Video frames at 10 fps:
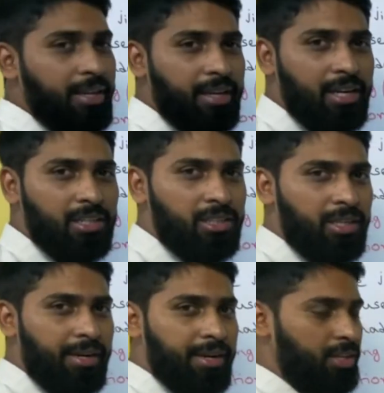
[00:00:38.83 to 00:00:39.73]
English
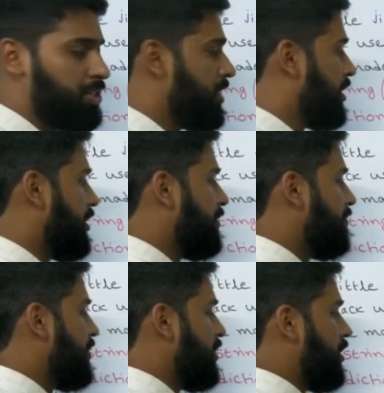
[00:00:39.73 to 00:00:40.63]
dictionary.
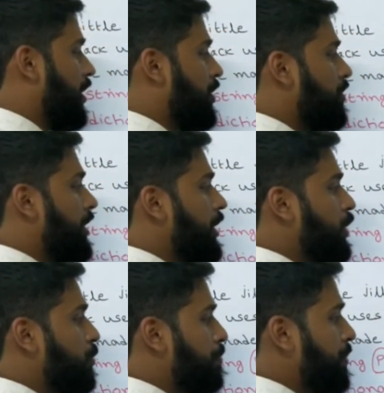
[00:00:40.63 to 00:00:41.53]
You need
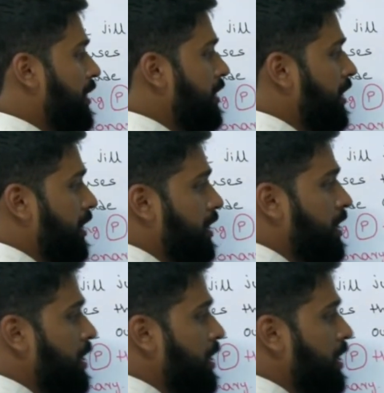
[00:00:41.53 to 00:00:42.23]
to print the